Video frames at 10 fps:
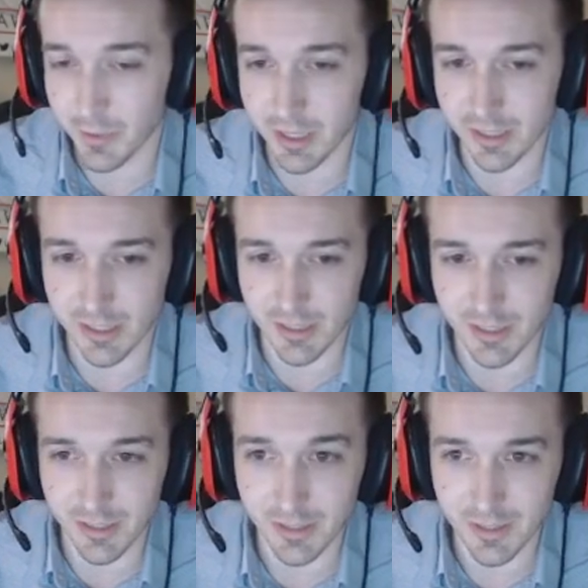because
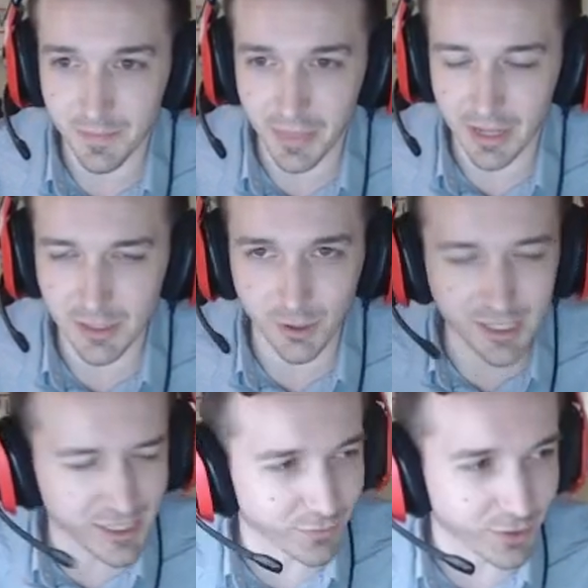it's it's
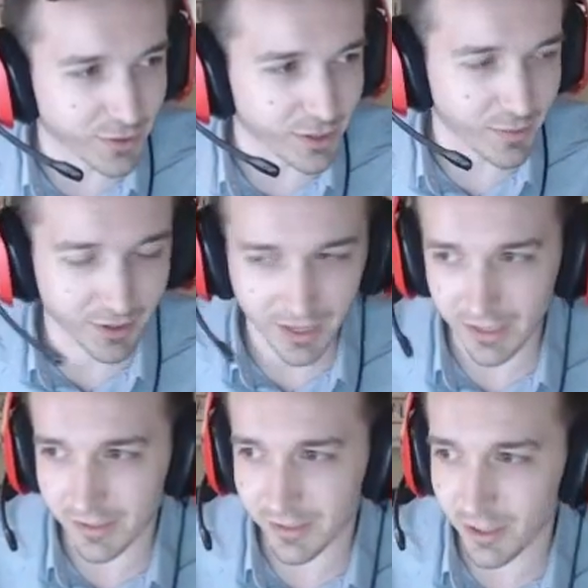crazy to really think about
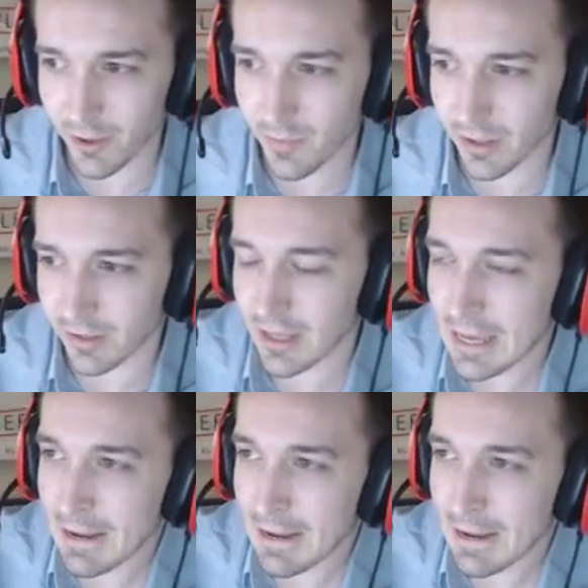that, you know? Like,